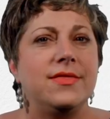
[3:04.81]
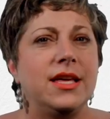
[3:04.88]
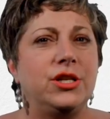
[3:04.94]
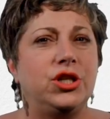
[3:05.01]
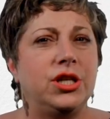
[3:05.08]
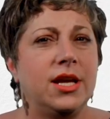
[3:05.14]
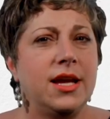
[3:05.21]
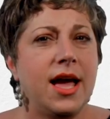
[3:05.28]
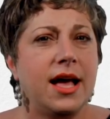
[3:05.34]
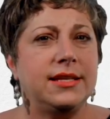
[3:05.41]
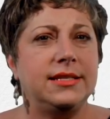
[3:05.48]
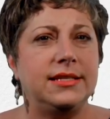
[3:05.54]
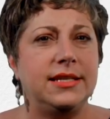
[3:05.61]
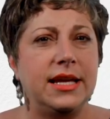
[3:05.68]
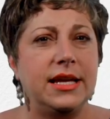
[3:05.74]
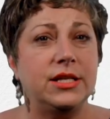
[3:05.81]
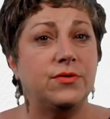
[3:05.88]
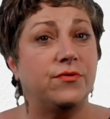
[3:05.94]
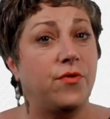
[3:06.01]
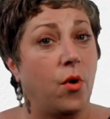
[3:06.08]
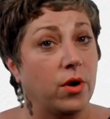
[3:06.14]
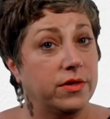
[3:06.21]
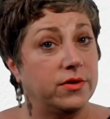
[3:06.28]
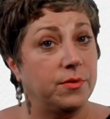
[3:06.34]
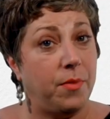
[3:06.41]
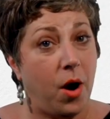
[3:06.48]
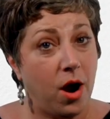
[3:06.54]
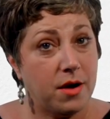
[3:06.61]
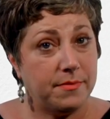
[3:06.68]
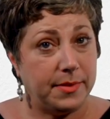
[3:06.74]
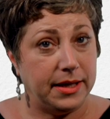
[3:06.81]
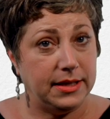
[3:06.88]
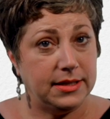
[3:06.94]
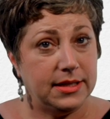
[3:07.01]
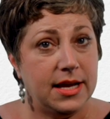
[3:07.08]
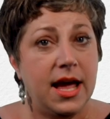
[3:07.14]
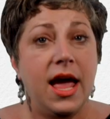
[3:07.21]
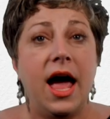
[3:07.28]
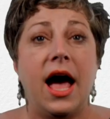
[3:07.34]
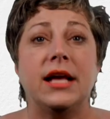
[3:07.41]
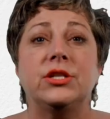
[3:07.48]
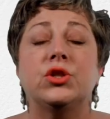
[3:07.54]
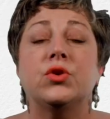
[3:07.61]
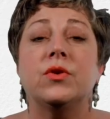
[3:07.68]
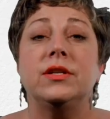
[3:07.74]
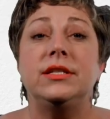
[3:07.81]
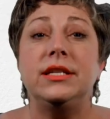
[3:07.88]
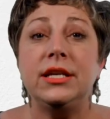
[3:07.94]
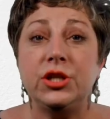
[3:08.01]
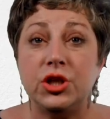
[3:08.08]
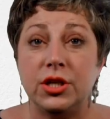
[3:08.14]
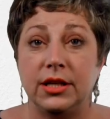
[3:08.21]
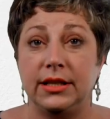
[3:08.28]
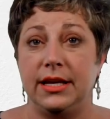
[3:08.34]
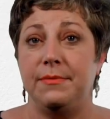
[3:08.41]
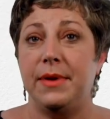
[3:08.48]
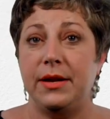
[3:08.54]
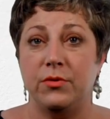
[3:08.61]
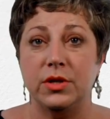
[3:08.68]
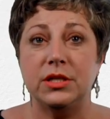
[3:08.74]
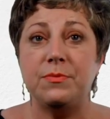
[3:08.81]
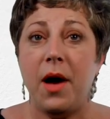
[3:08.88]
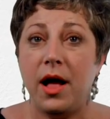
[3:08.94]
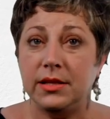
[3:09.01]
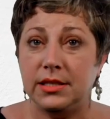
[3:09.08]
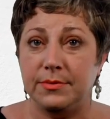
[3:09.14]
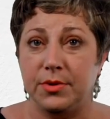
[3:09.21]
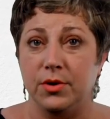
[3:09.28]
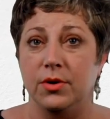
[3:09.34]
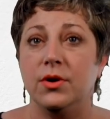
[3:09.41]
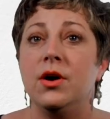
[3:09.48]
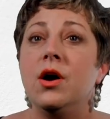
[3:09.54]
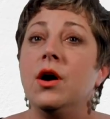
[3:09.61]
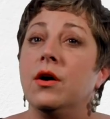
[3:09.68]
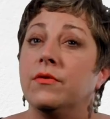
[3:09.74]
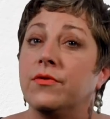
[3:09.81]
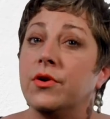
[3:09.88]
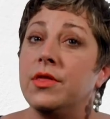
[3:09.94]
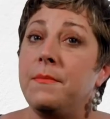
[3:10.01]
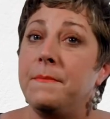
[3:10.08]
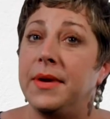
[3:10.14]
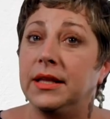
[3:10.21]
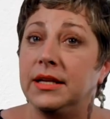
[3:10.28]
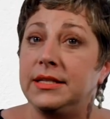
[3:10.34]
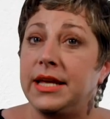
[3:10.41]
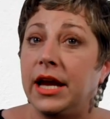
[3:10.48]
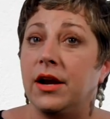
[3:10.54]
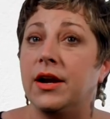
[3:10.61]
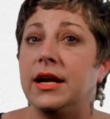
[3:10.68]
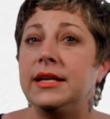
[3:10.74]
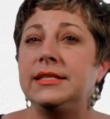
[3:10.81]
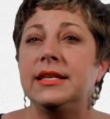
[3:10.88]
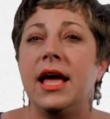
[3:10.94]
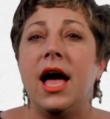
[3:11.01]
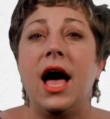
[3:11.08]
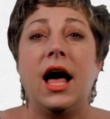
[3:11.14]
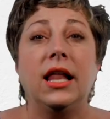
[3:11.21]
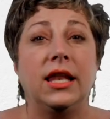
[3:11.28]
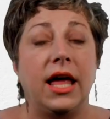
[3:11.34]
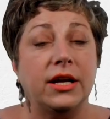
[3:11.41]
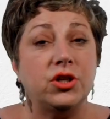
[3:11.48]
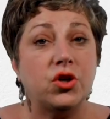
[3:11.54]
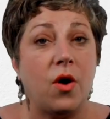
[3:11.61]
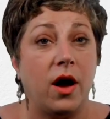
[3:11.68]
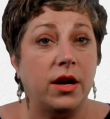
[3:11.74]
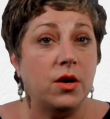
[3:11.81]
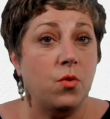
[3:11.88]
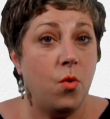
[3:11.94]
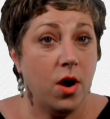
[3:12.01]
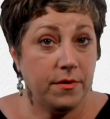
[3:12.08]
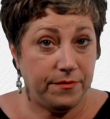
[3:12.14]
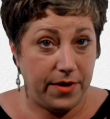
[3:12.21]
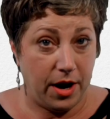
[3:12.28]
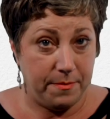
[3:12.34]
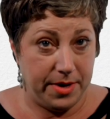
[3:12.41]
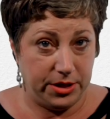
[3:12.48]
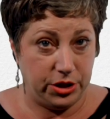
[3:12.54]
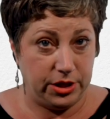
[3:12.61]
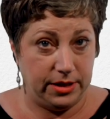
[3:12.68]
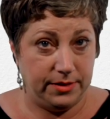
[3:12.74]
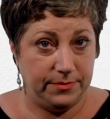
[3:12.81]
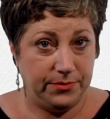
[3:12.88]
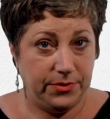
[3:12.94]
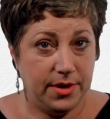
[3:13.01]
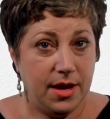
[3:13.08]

The GSD's Fourth Department has traditionally been responsible for the military's electronic warfare mission,